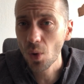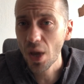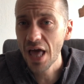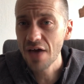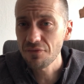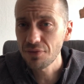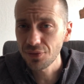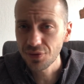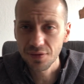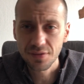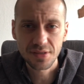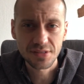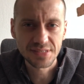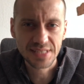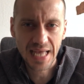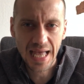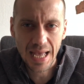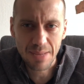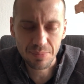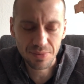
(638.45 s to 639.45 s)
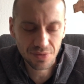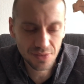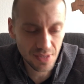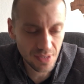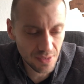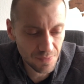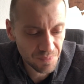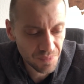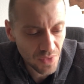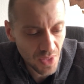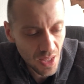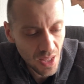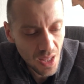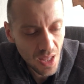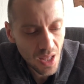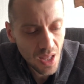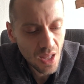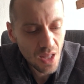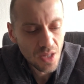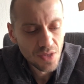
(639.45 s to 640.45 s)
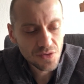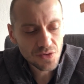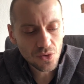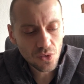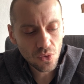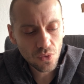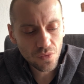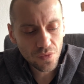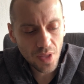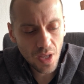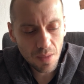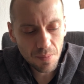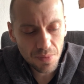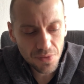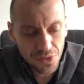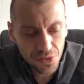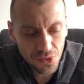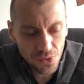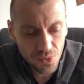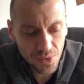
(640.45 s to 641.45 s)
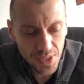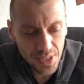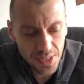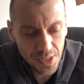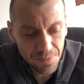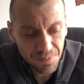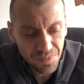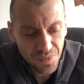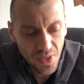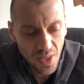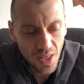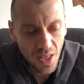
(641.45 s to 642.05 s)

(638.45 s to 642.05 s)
everything that's happened there. So number 3